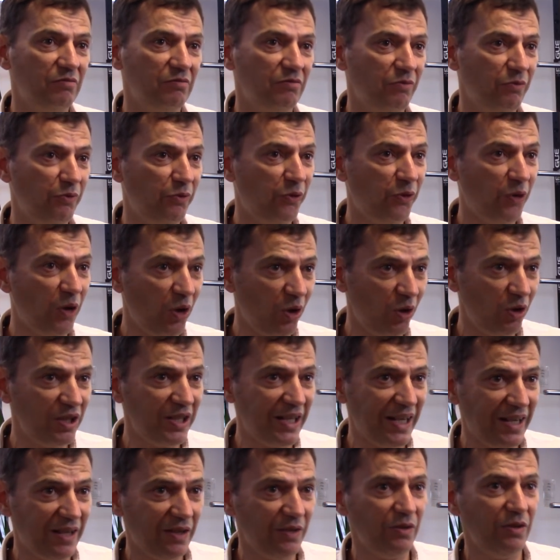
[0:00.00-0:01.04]
fall
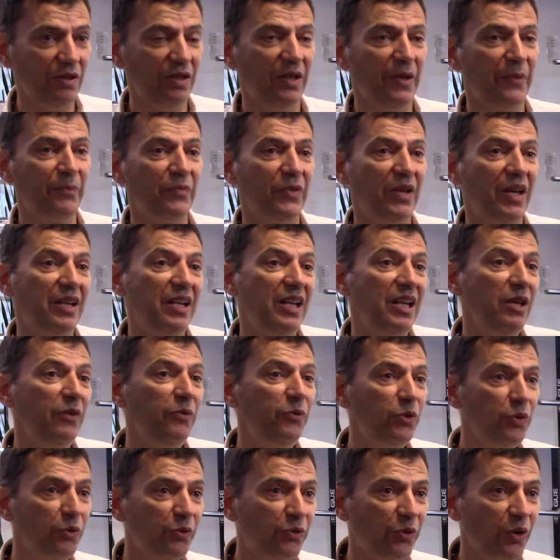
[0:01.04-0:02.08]
down, and
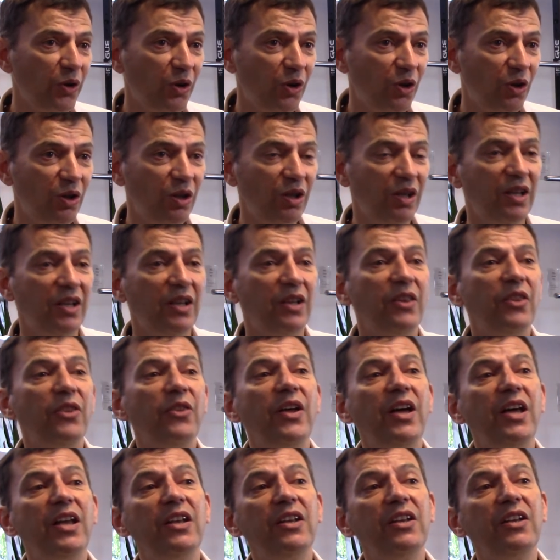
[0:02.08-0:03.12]
if you fall,
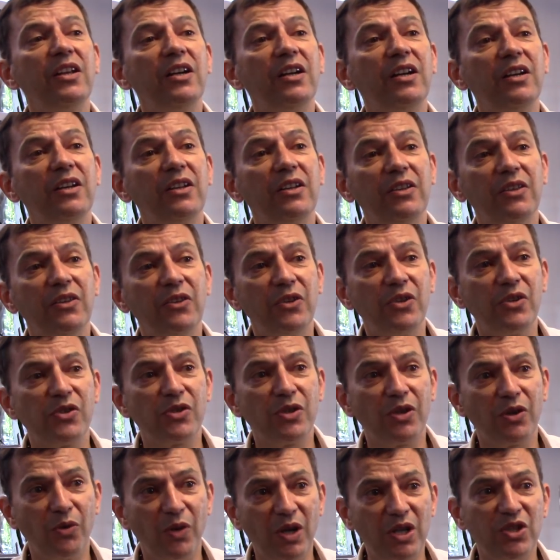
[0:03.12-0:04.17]
then uh,
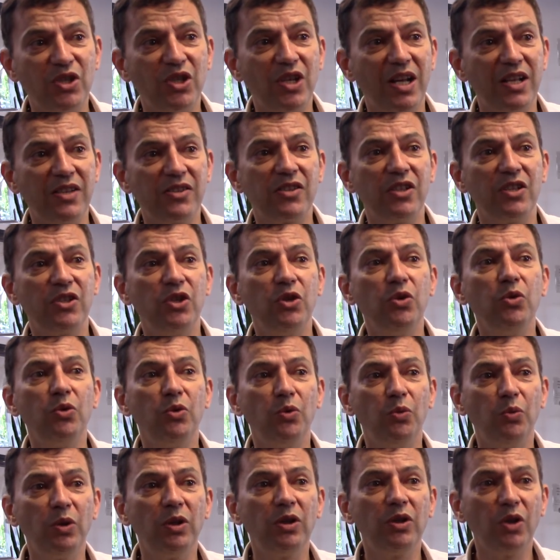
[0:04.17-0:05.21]
there's a great chance that you
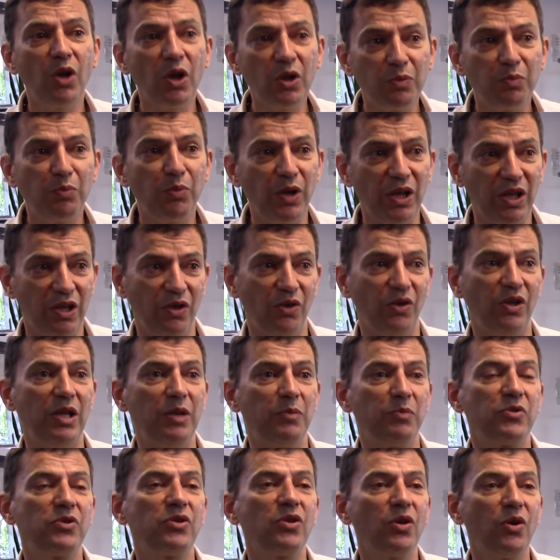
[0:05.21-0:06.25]
will not break your
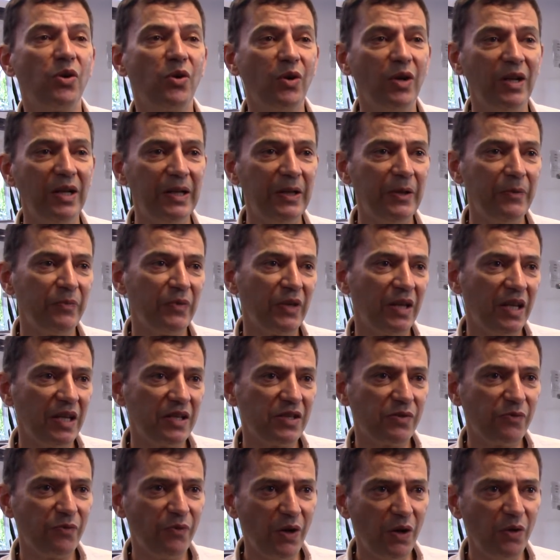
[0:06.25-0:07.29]
hip. So
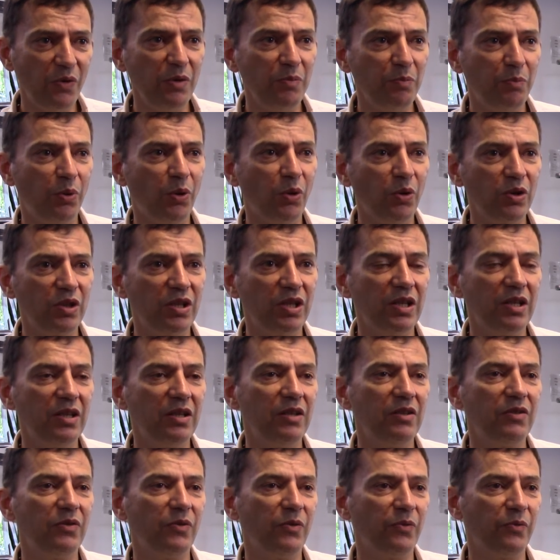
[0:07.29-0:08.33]
it's very
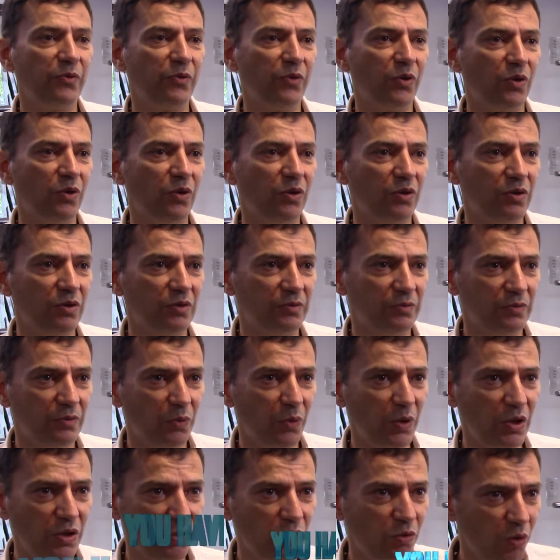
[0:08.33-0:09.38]
important for
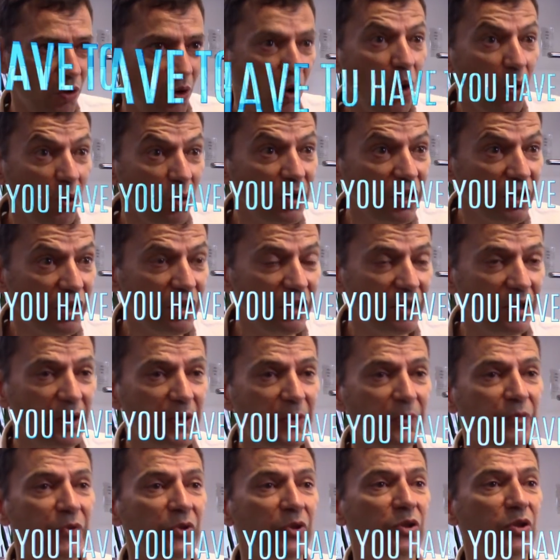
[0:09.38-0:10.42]
when you grow older
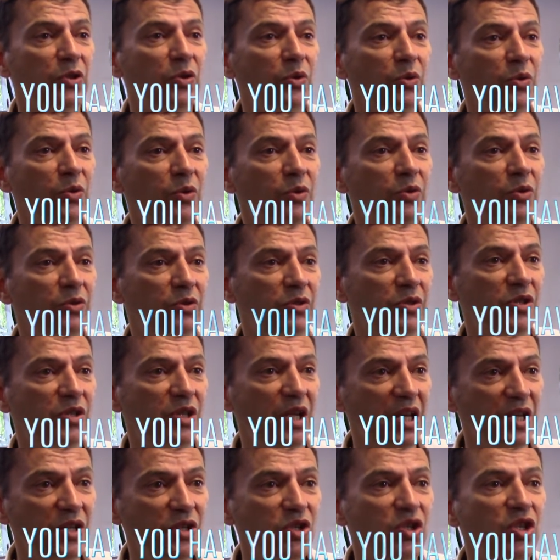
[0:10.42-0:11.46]
to
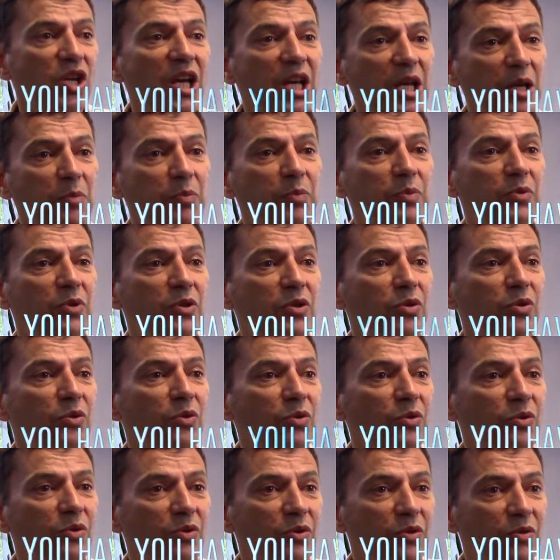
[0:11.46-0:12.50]
stay in shape,
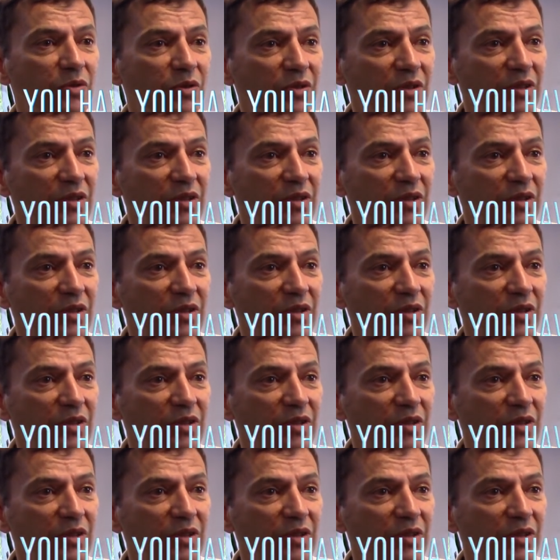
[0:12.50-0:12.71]
to